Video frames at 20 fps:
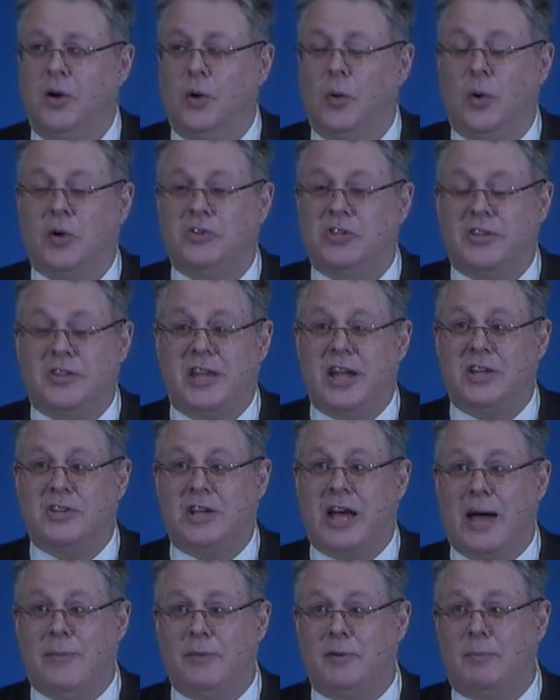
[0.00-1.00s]
which at that
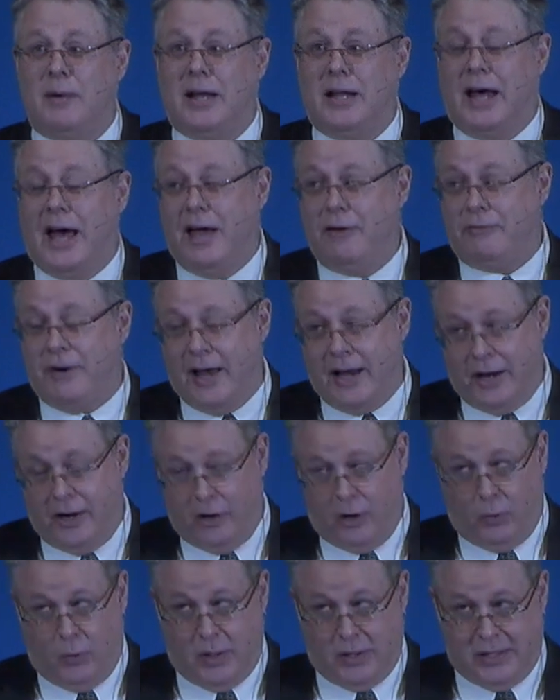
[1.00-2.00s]
time in my life, I didn't
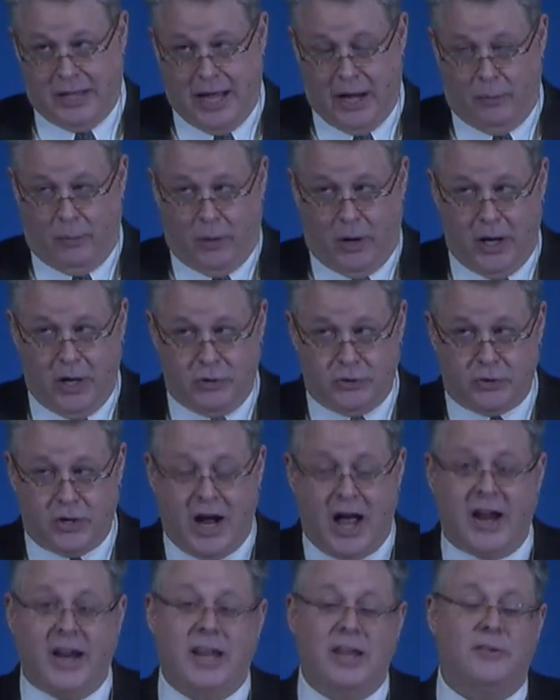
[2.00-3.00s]
know what that was or
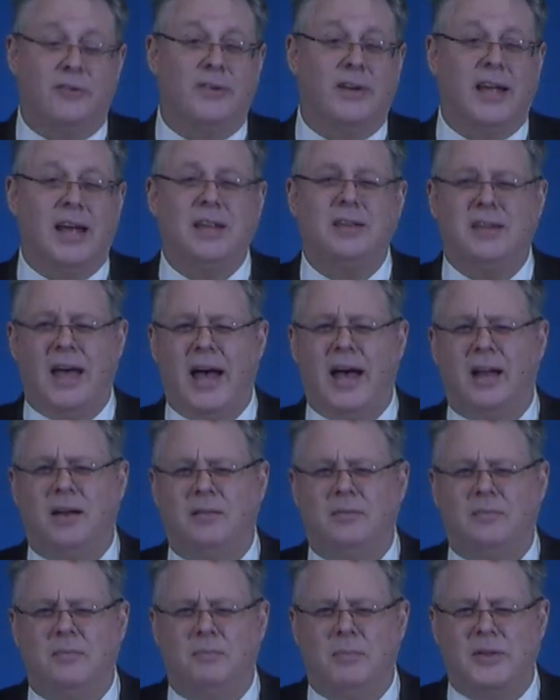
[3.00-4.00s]
how to even get that.